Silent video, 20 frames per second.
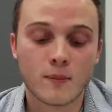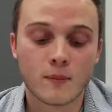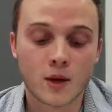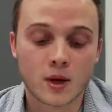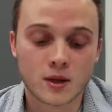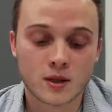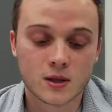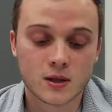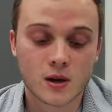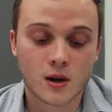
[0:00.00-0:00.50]

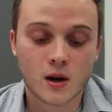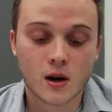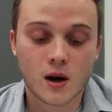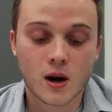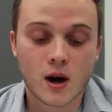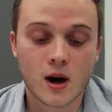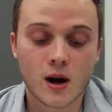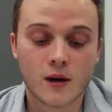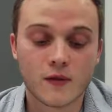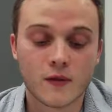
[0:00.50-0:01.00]
But starting
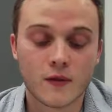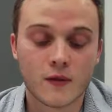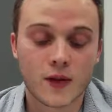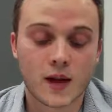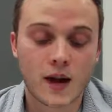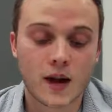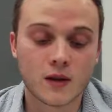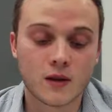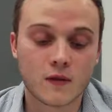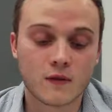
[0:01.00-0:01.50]
off
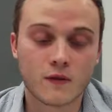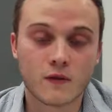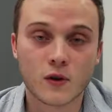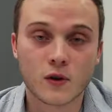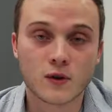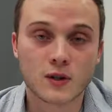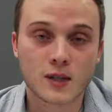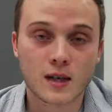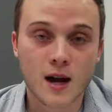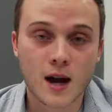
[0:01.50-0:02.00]
at the
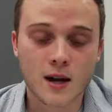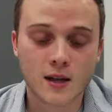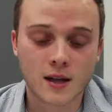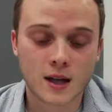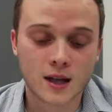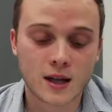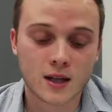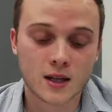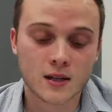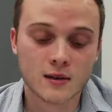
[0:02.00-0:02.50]
first
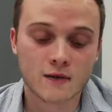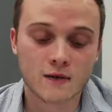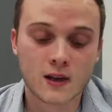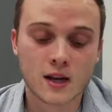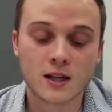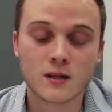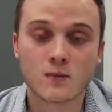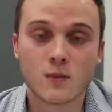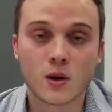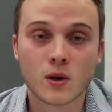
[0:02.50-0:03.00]
stock is
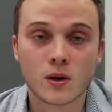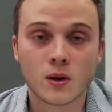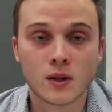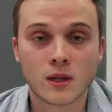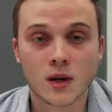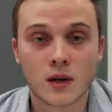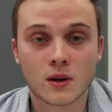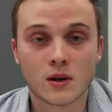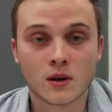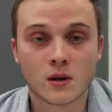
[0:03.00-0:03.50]

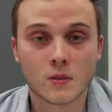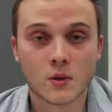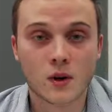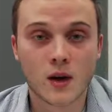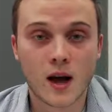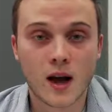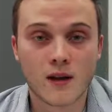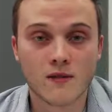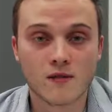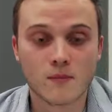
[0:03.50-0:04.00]
Facebook, ticker
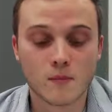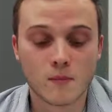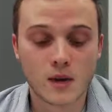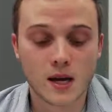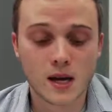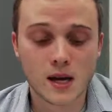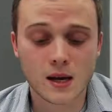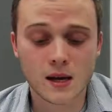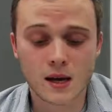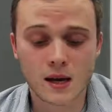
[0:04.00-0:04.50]
symbol
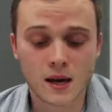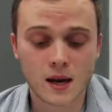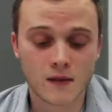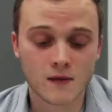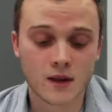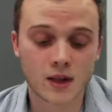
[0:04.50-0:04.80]
FB.